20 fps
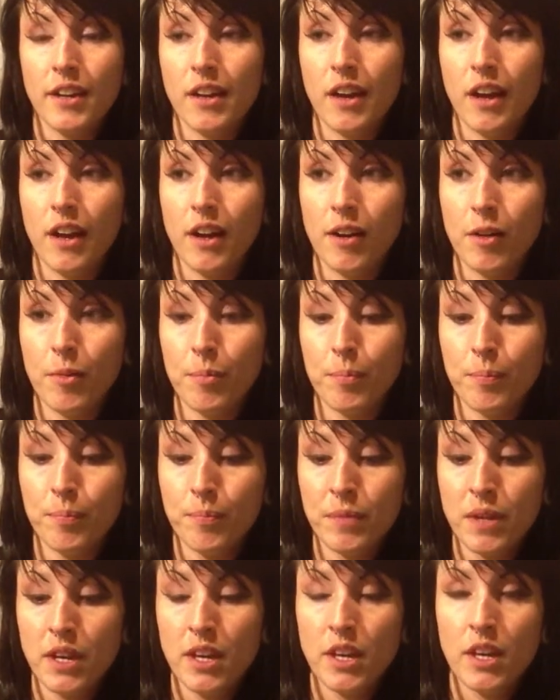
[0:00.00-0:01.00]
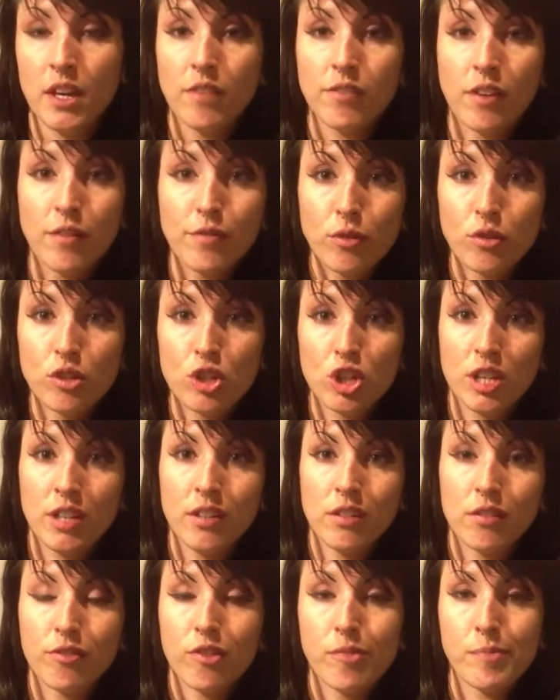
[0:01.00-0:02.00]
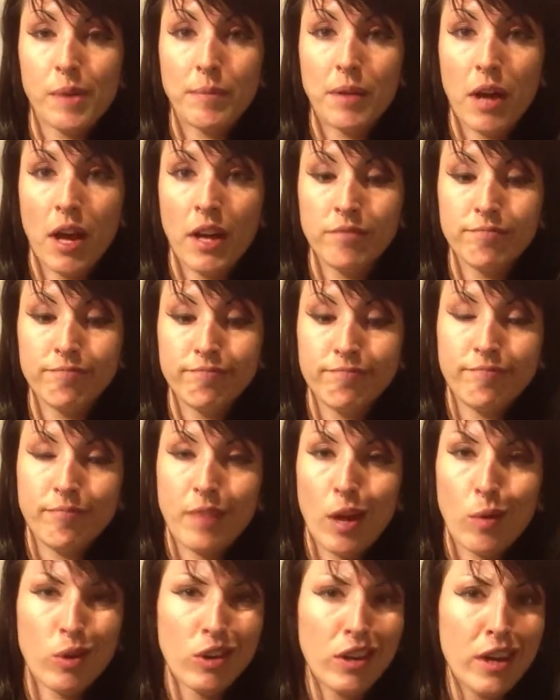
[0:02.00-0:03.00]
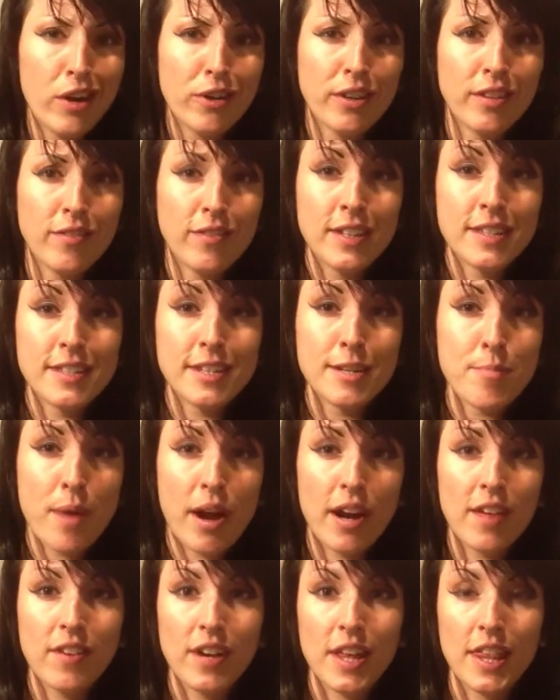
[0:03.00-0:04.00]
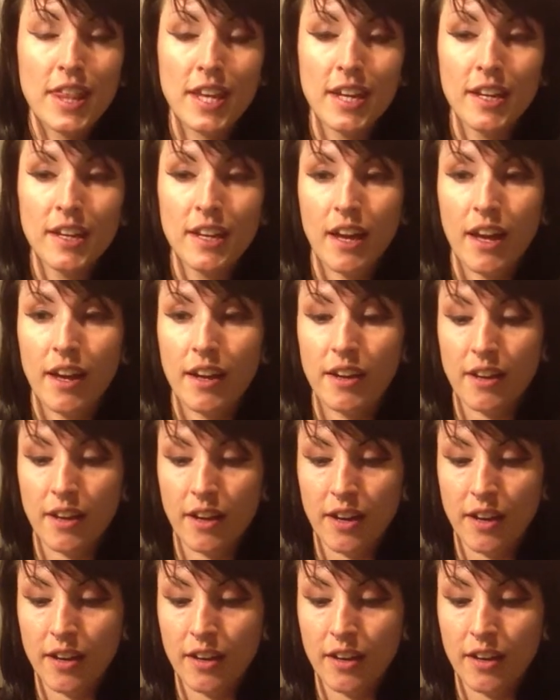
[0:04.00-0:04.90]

If I'm full of shit, or if I'm not. I'm not really here to convince anybody of anything, and